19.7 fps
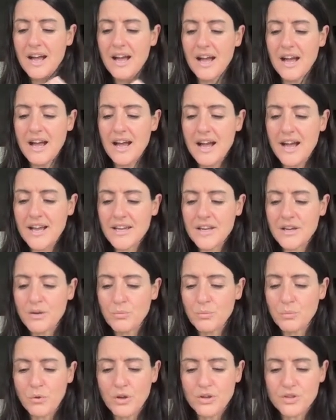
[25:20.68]
I
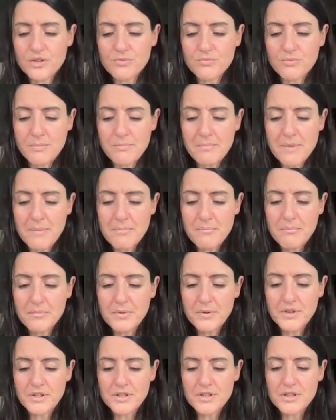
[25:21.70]
at once
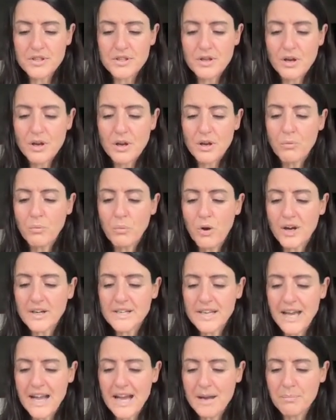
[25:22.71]
remembered what had
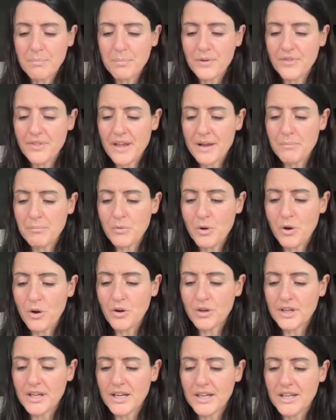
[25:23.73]
happened that
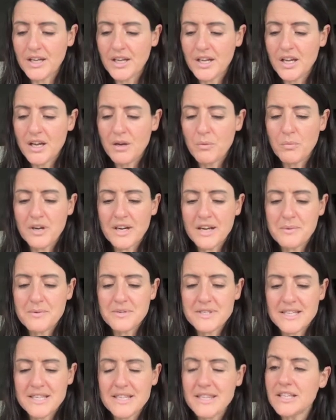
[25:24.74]
morning when I was
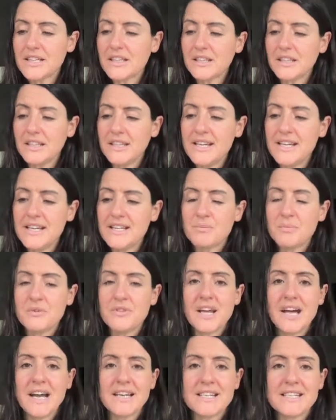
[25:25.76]
in the glade with
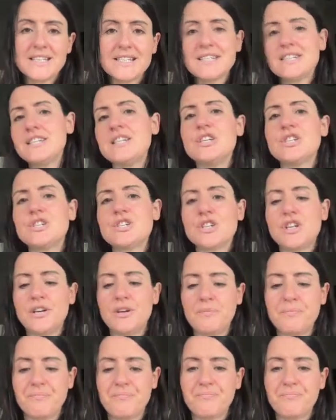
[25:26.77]
Anastasia.